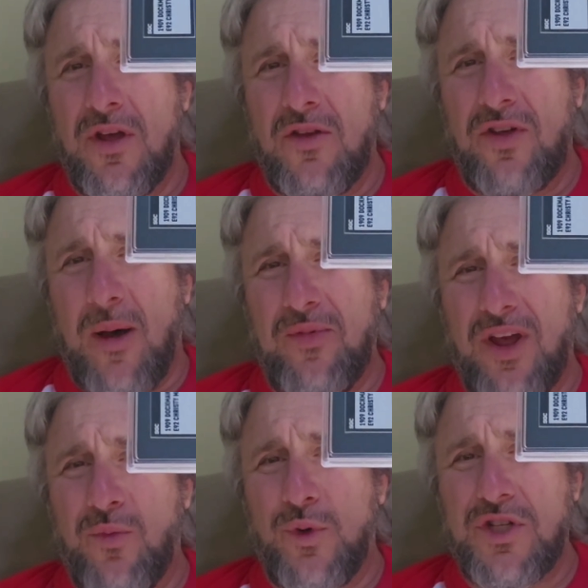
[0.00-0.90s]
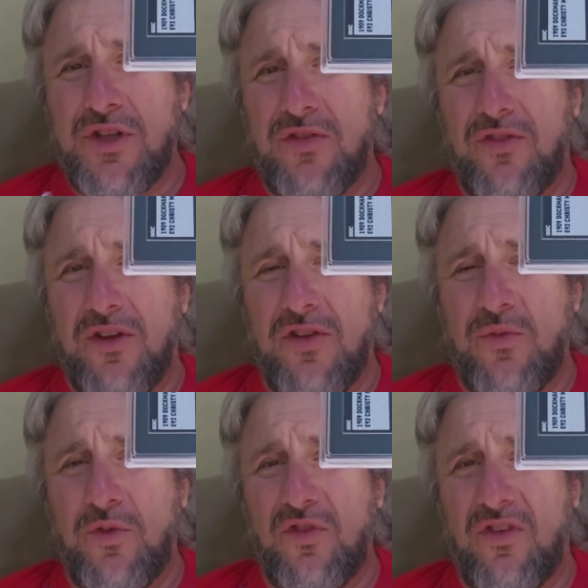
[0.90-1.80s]
top 10 wish list, and
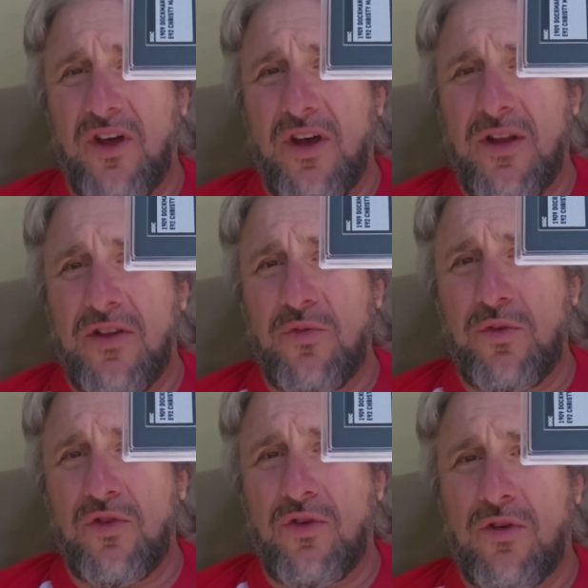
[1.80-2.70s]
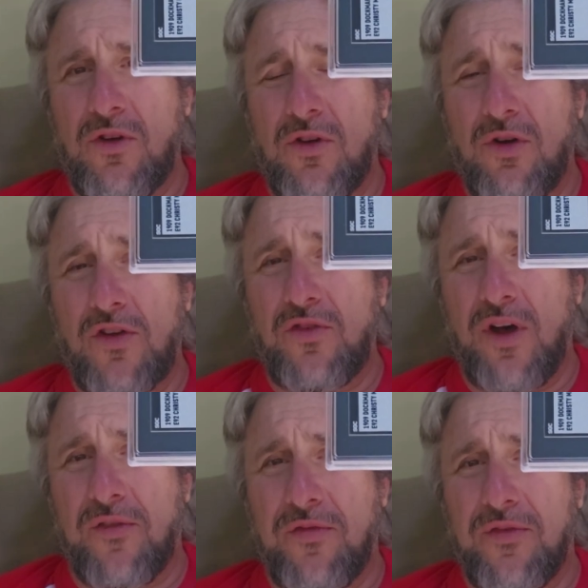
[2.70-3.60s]
this was crossed
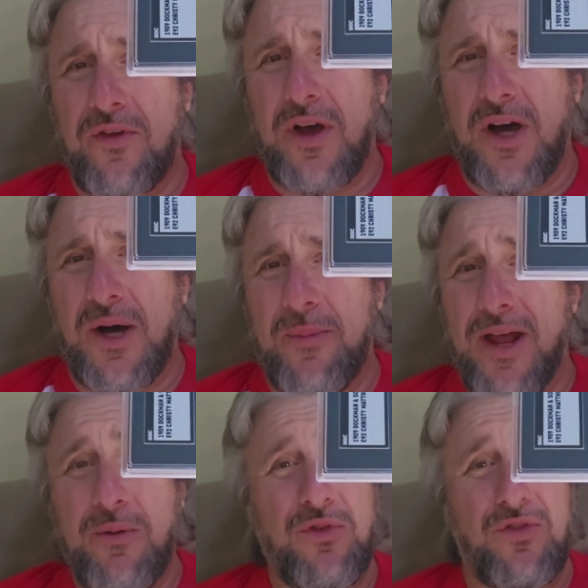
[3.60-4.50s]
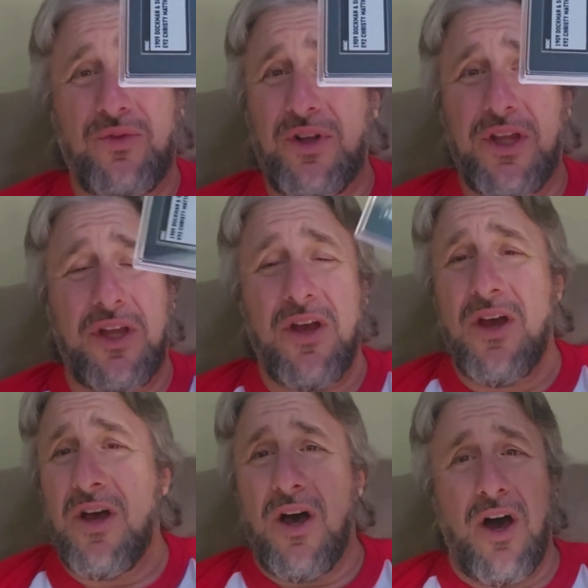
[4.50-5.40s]
off. And it was really
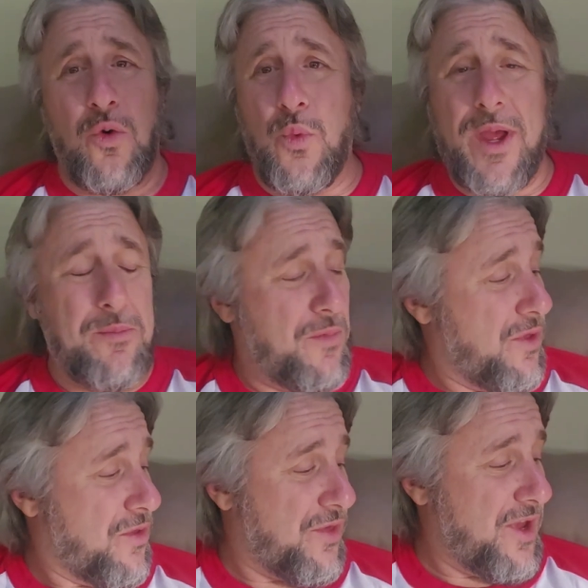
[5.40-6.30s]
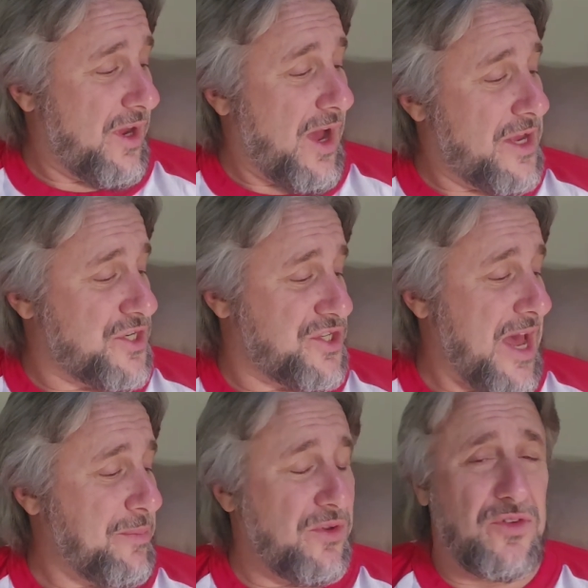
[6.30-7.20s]
a whim thing. I just
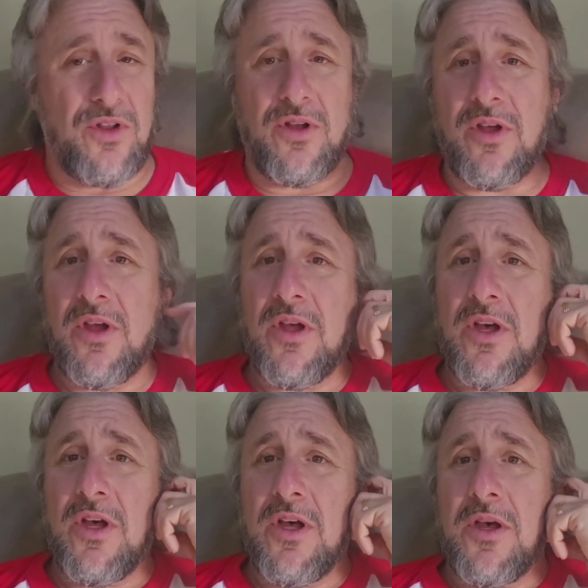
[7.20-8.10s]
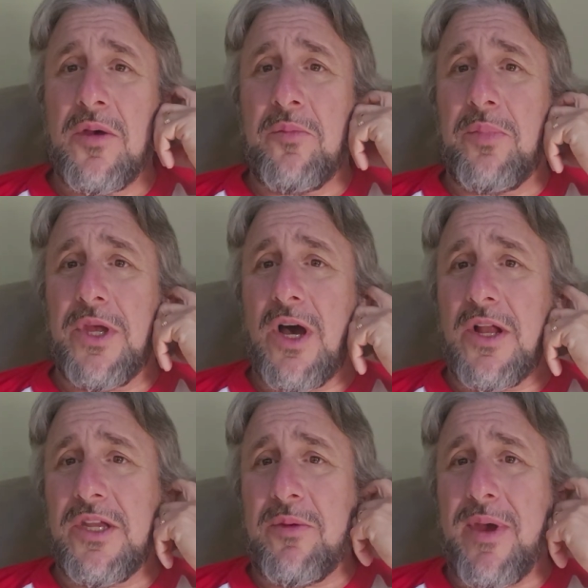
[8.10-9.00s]
happened to be
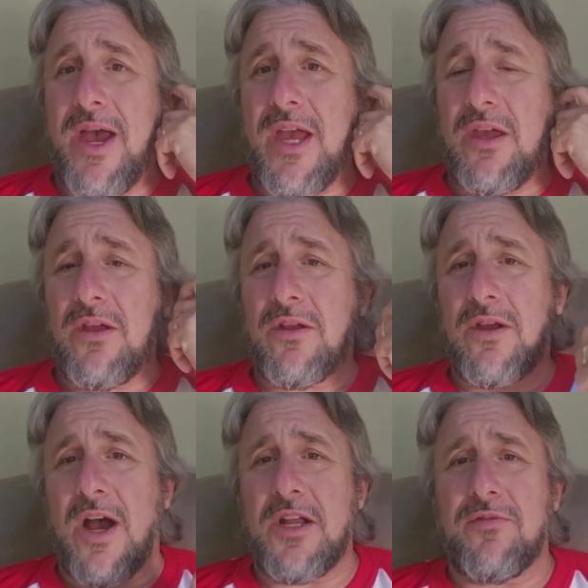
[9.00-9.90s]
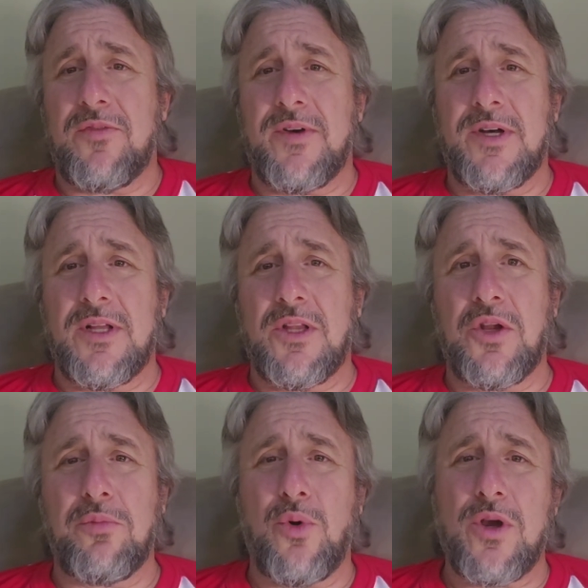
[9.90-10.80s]
on eBay, kind of a
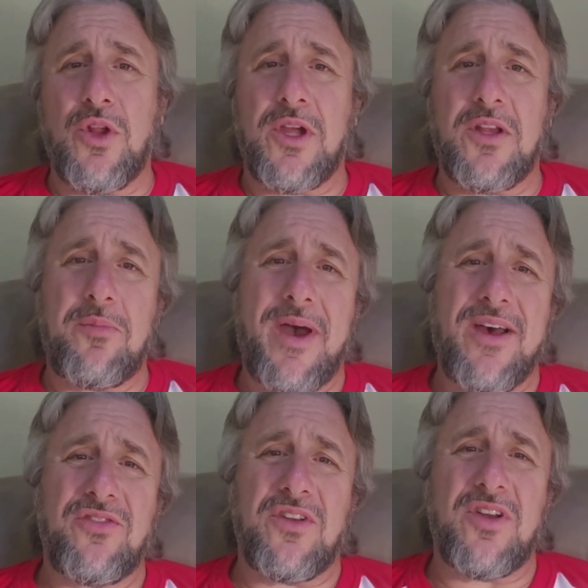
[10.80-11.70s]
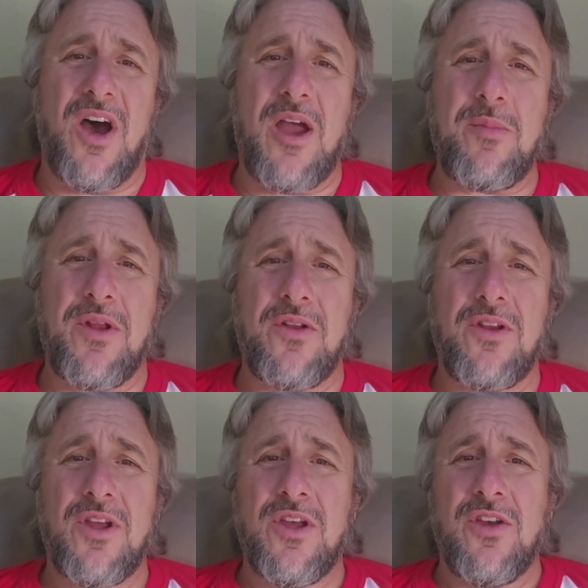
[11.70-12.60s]
little bored, looking to pass the time, and
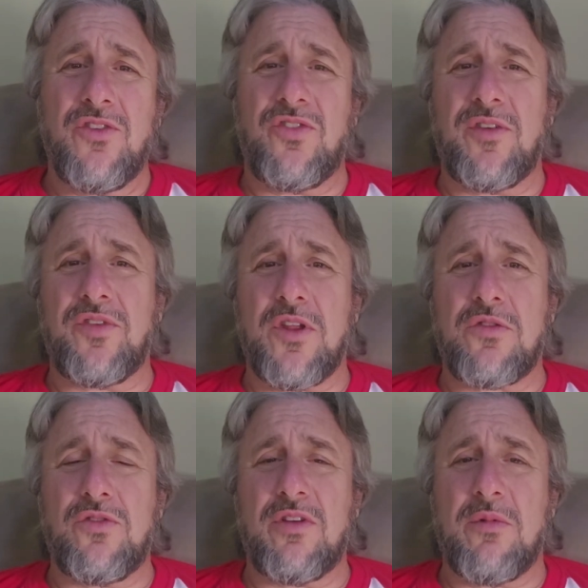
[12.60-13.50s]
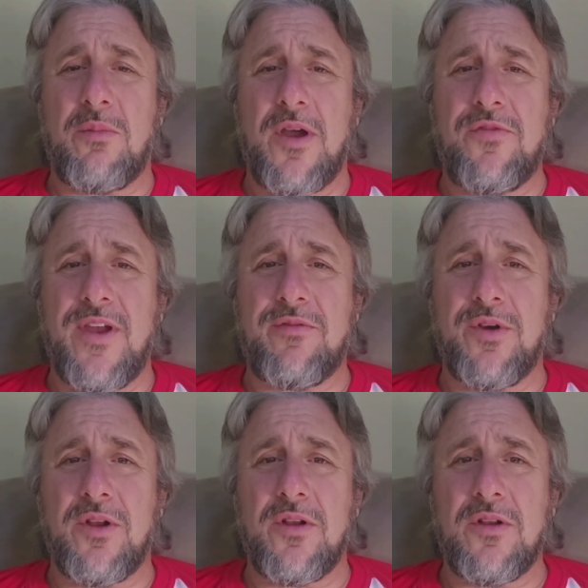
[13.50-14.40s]
sifting through some of my favorite